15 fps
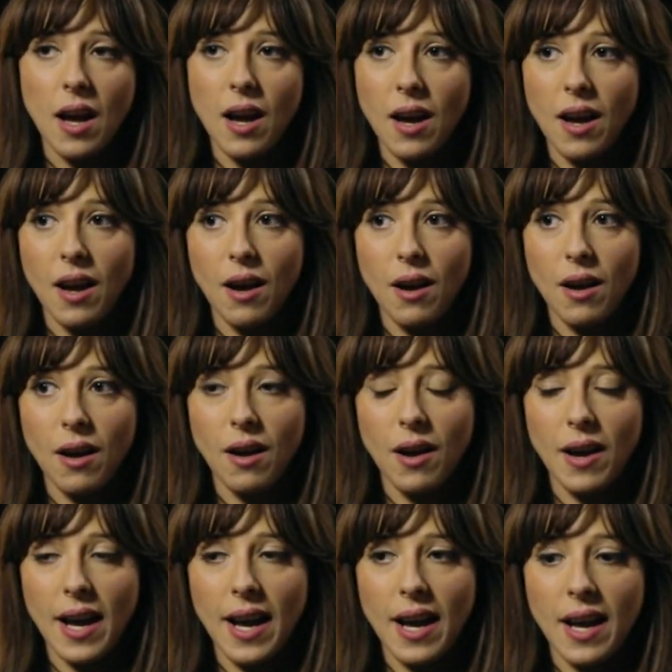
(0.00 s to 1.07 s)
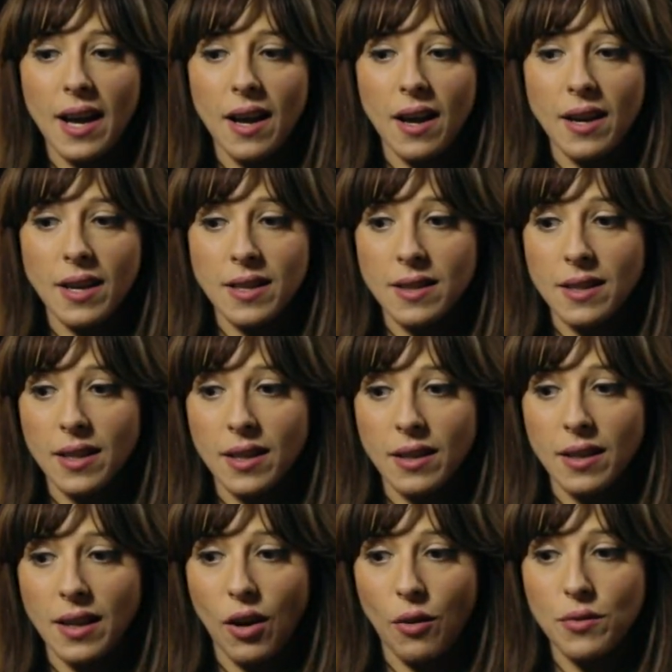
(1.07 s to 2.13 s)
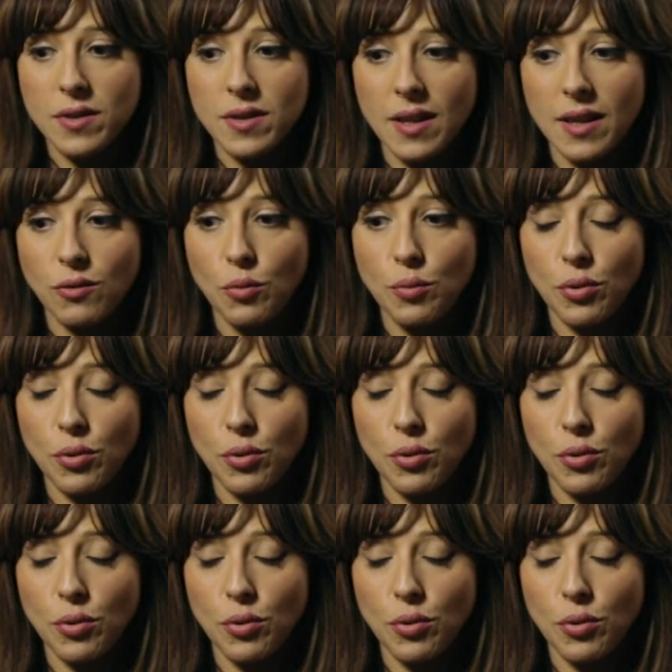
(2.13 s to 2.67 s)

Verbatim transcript: obviously